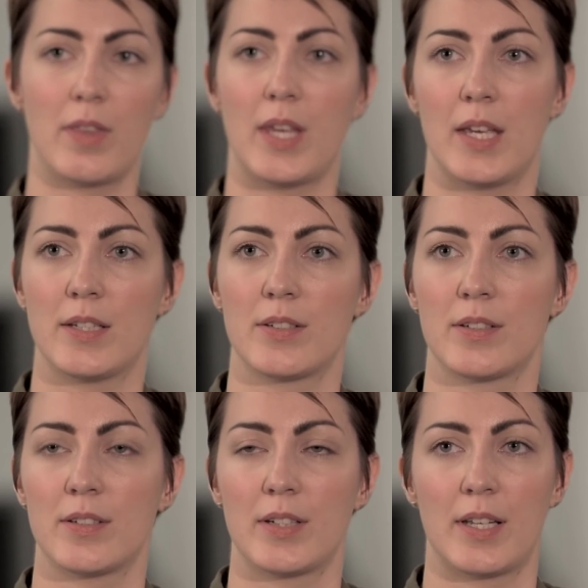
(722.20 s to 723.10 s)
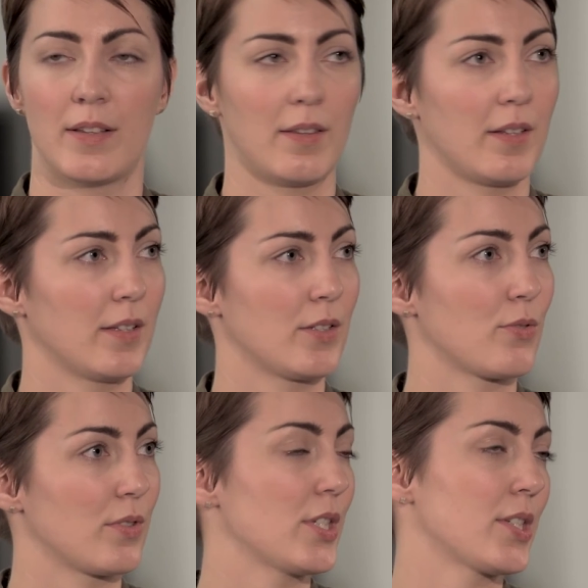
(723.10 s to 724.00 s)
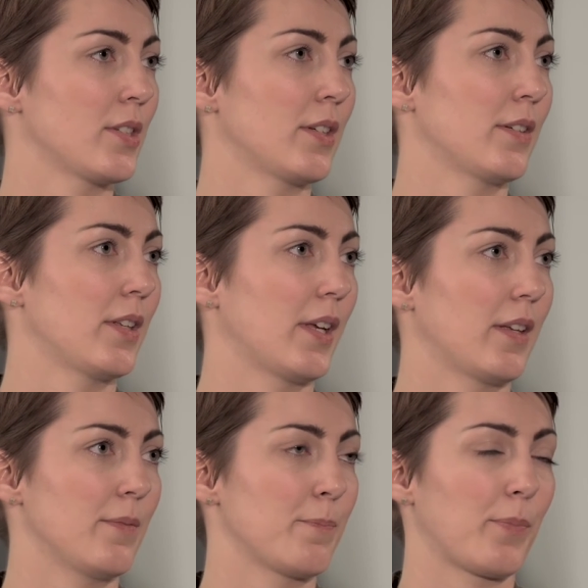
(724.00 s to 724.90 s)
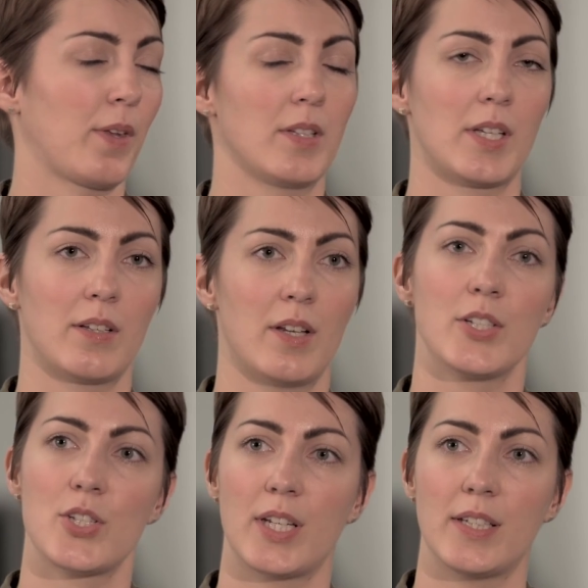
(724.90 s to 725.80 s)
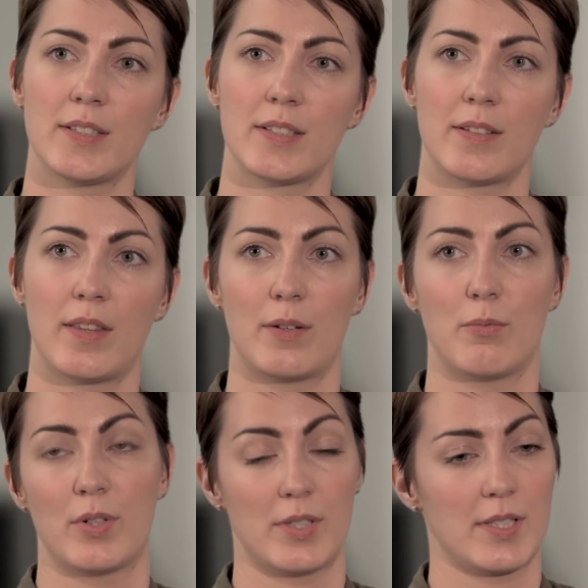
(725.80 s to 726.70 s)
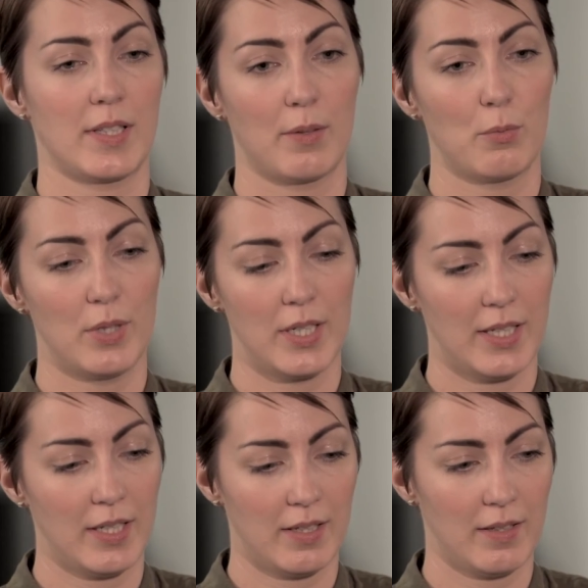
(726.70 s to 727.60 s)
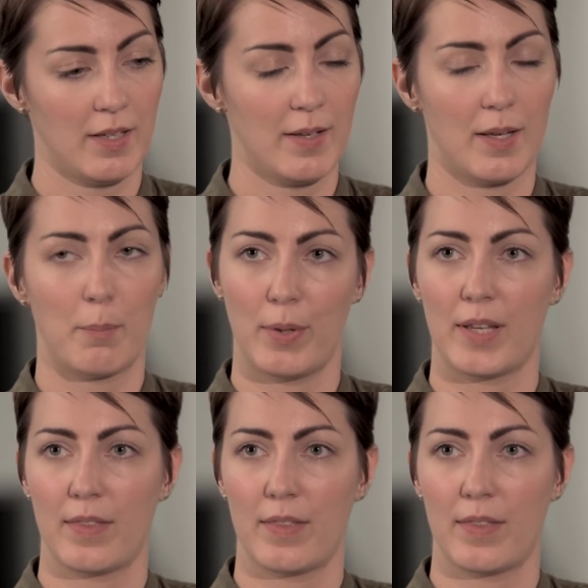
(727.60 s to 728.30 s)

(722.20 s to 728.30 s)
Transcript: theatre and the traditional uh, uh technologies. That was uh, really a big